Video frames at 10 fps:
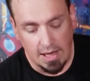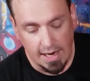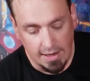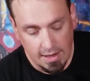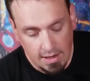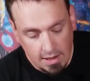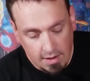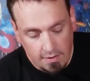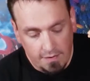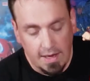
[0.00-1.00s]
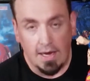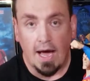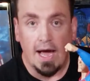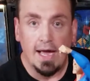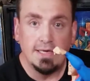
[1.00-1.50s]
line. The
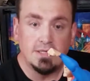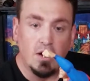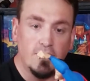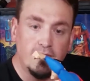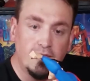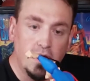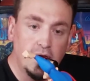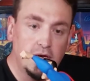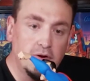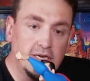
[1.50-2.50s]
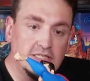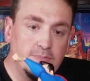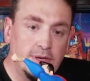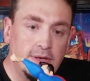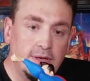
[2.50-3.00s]
eyes are very crisp.
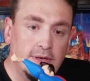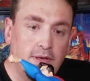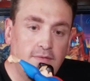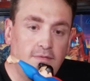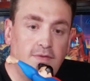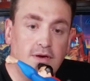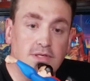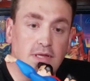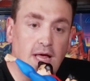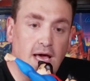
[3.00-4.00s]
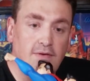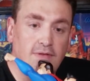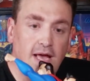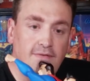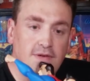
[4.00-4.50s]
There's a lot of
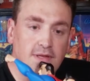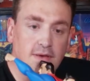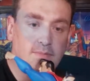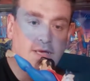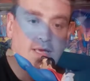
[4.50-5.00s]
life to them.